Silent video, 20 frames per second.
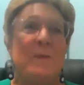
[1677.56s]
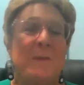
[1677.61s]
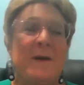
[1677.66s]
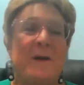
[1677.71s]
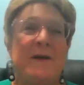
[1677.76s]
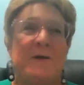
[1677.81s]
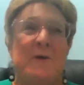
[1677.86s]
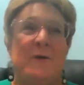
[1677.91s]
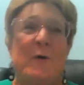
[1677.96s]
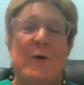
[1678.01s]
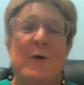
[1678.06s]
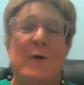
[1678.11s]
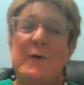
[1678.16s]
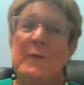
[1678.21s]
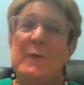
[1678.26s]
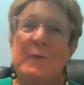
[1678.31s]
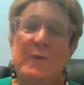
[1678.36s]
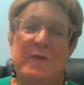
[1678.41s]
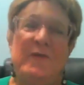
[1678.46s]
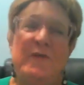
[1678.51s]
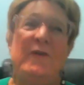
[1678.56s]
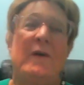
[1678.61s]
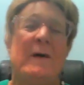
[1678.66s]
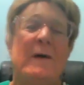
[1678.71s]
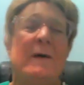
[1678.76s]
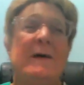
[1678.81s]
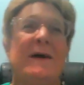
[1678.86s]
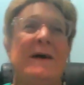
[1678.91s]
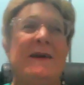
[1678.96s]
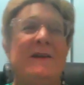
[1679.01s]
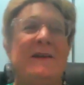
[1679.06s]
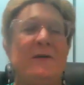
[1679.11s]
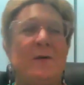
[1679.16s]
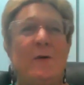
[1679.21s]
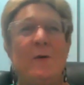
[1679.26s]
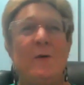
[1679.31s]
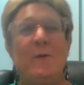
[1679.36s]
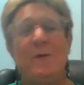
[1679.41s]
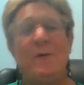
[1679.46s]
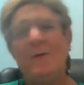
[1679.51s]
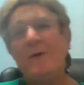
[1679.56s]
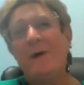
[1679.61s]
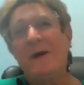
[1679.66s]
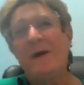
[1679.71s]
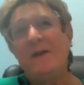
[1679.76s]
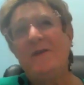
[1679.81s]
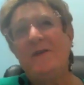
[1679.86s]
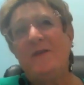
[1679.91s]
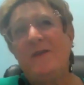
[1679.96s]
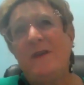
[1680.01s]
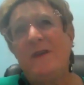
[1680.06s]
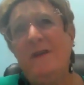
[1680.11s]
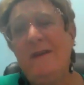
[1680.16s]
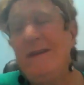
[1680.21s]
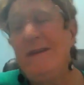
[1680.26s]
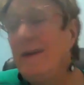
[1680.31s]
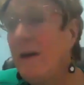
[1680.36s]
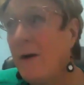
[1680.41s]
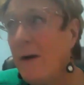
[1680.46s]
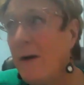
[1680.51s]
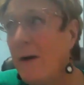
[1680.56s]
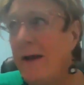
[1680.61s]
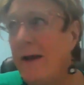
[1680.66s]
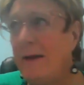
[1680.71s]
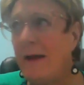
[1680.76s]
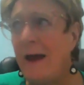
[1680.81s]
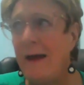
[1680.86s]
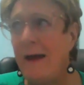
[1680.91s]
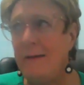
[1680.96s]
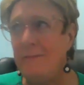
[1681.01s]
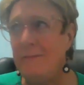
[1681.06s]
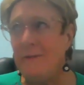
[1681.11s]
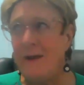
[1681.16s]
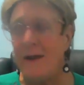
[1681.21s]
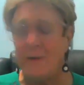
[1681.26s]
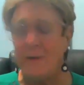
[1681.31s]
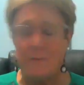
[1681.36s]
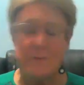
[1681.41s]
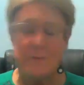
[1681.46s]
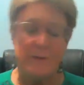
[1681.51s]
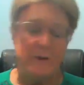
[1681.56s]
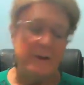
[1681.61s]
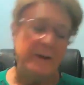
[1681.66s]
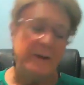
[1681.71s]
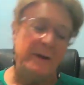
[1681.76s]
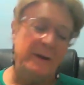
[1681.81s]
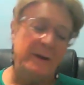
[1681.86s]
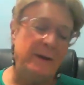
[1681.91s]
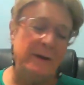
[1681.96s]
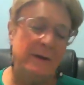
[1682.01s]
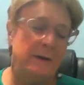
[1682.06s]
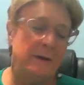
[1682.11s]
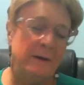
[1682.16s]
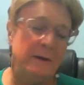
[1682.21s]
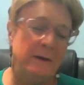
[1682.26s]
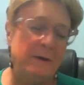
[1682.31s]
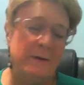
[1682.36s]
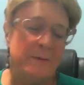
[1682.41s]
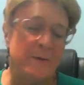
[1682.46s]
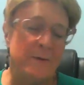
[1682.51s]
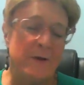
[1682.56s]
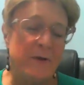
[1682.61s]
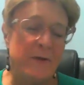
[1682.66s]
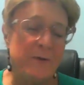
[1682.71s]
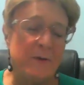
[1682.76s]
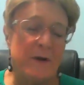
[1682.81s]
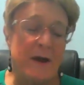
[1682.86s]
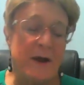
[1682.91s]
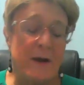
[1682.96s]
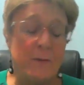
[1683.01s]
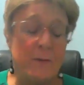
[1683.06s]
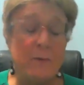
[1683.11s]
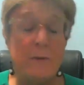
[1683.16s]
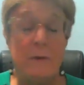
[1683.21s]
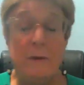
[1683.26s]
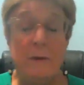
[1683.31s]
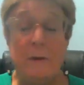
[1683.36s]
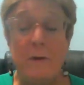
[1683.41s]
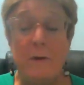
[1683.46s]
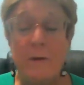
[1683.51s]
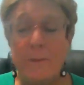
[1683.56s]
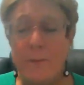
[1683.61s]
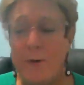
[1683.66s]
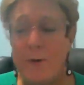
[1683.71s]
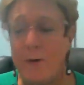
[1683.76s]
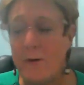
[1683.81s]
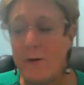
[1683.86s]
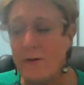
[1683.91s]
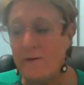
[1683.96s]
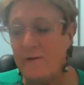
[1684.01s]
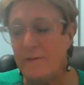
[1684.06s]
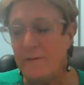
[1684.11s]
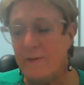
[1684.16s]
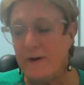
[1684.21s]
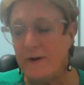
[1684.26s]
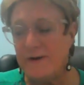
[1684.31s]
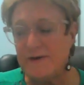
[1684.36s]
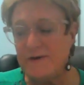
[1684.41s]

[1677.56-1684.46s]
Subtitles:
my daughter was young, I told her, I said, I'm not really, your mother and I really aren't part of much